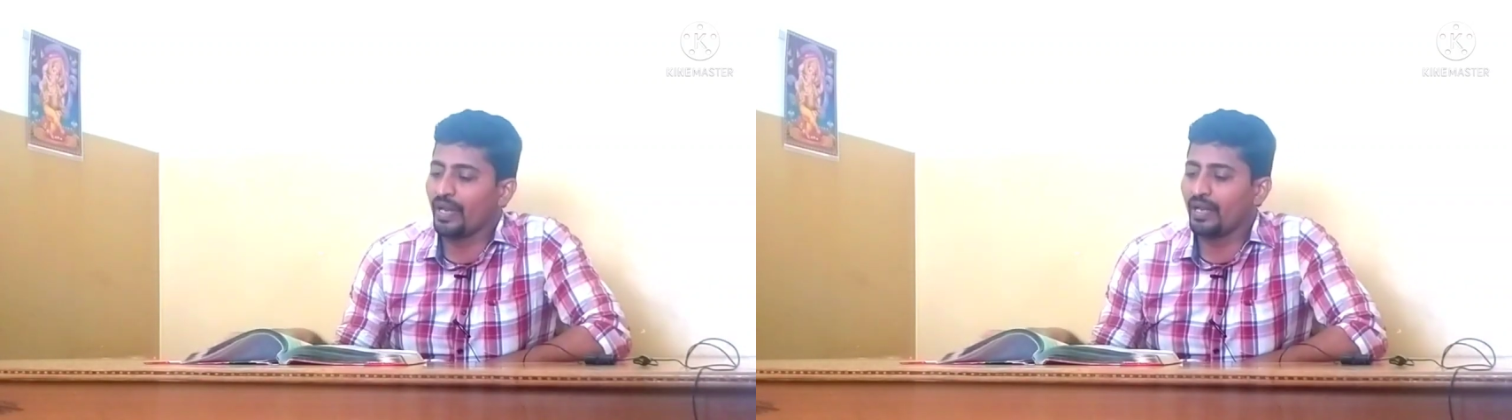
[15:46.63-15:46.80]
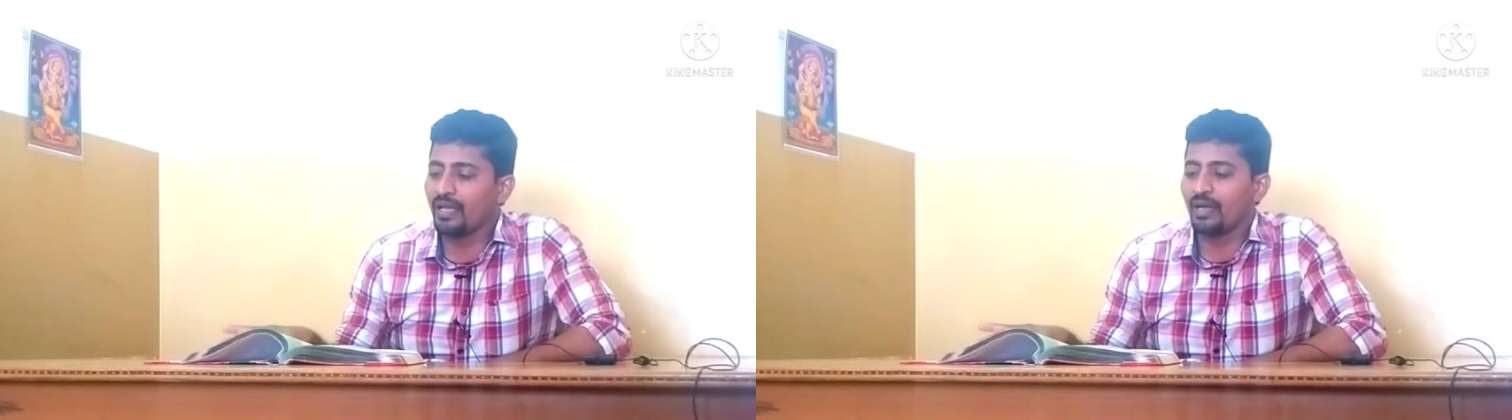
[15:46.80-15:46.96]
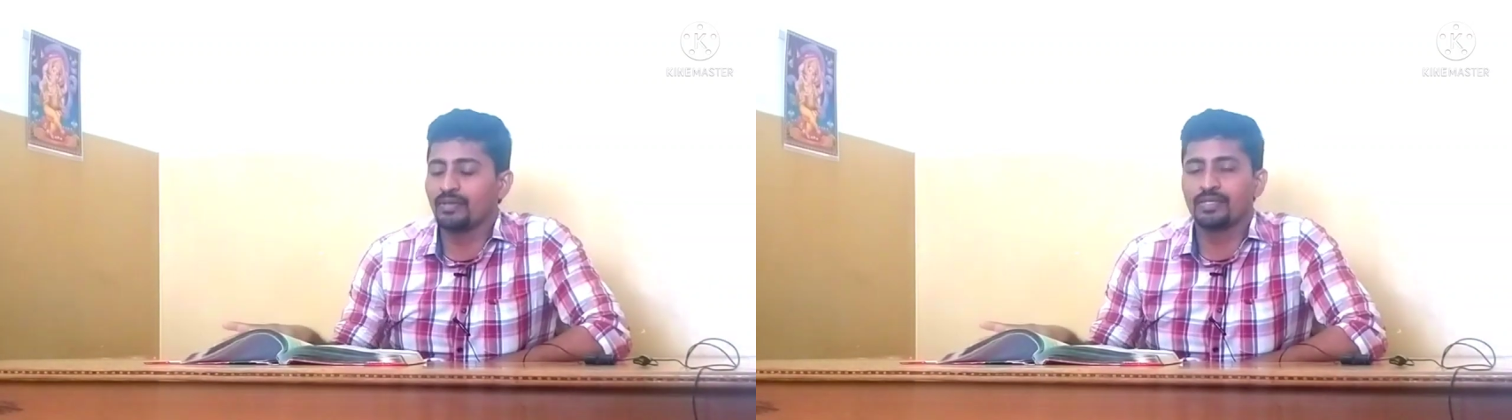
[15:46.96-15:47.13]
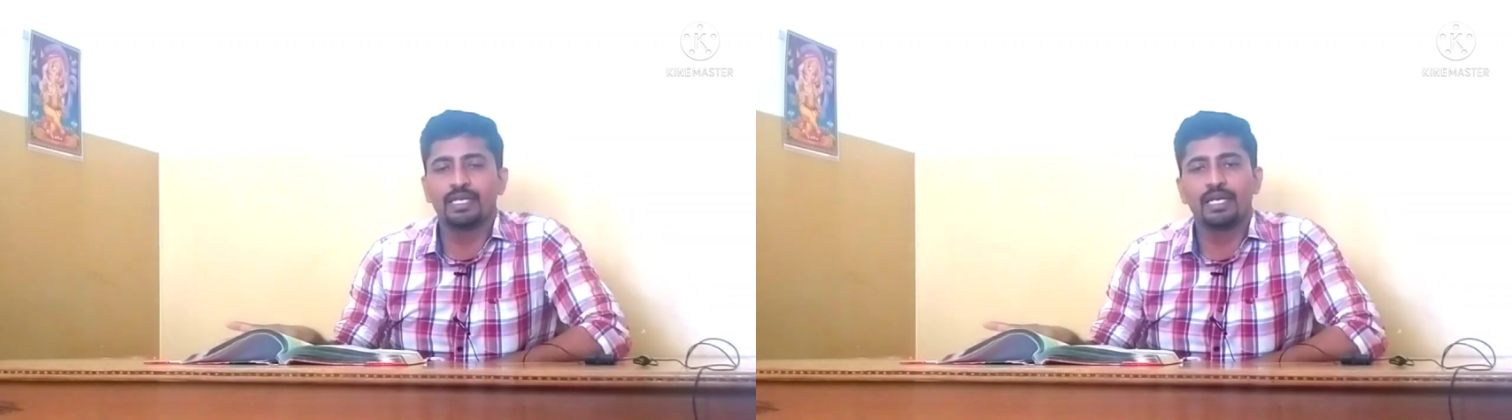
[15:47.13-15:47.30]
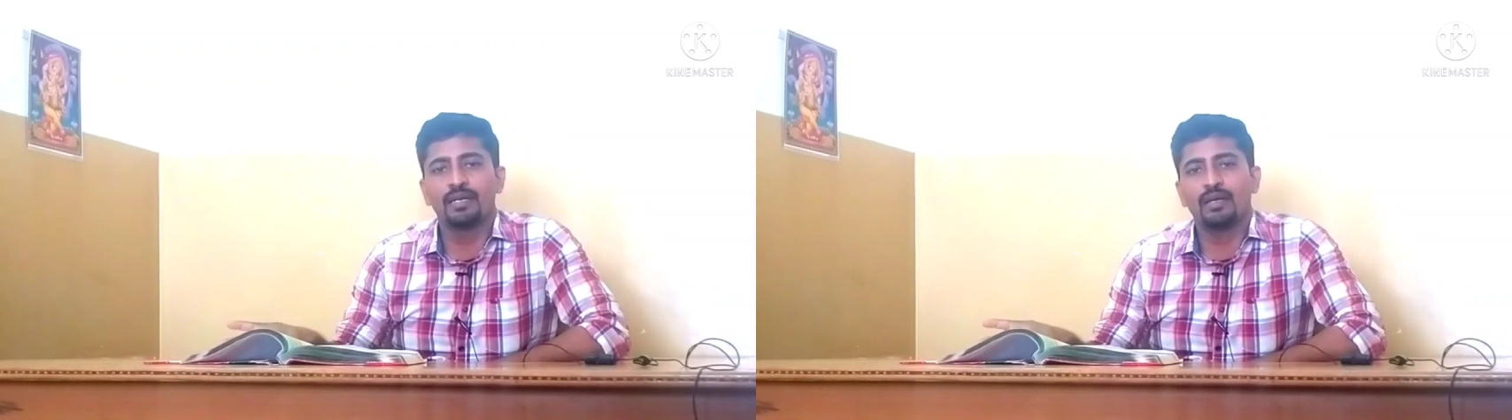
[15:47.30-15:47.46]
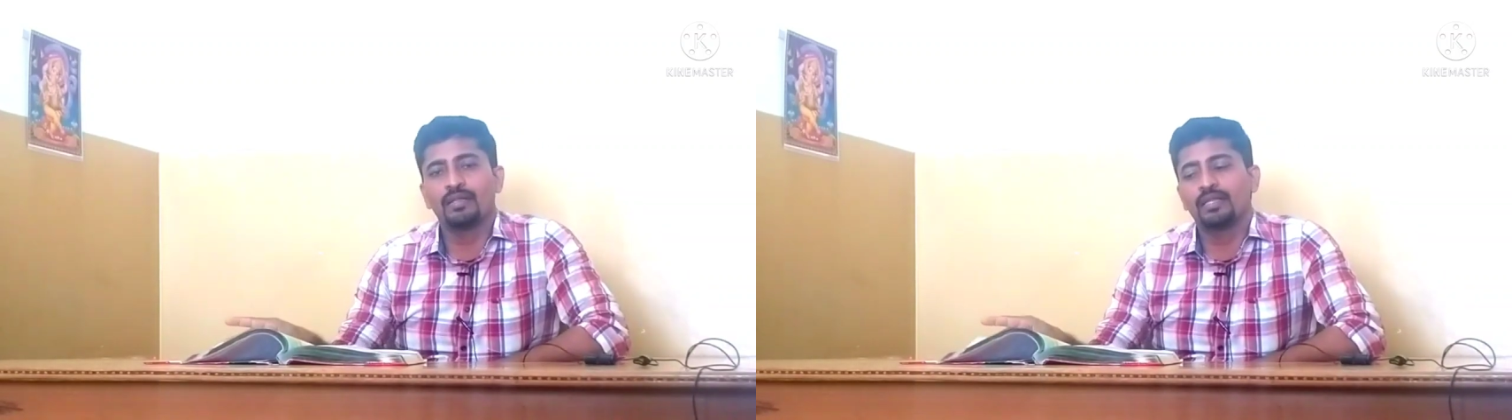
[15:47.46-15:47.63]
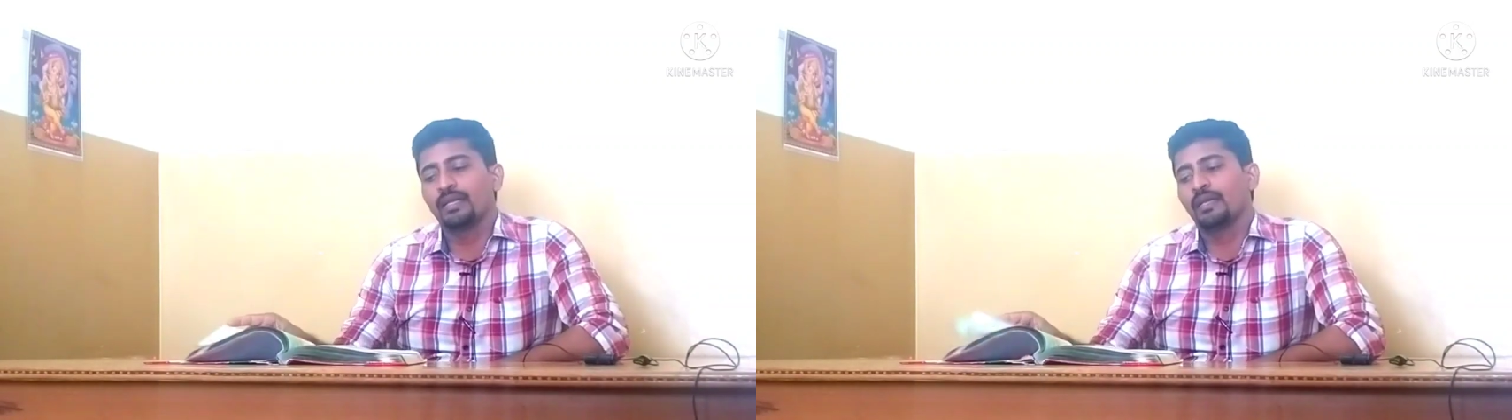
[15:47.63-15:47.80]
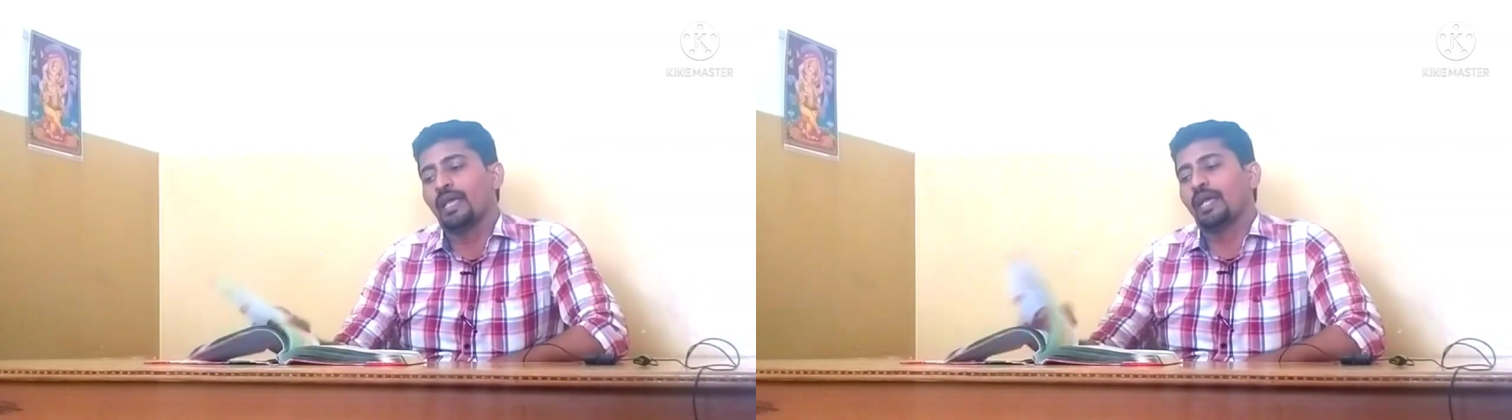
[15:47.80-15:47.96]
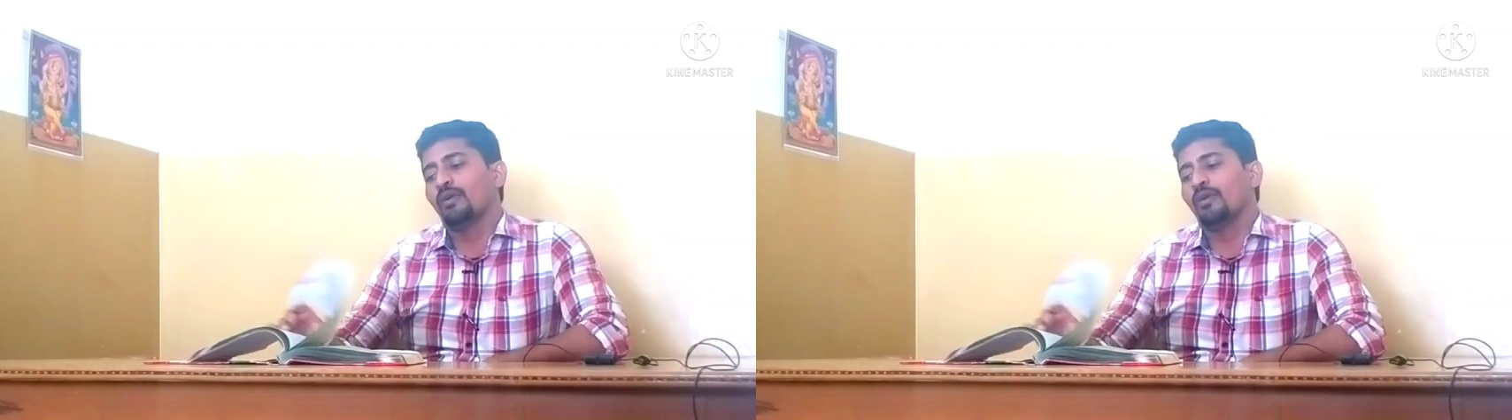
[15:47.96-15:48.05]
mainly concentrate on the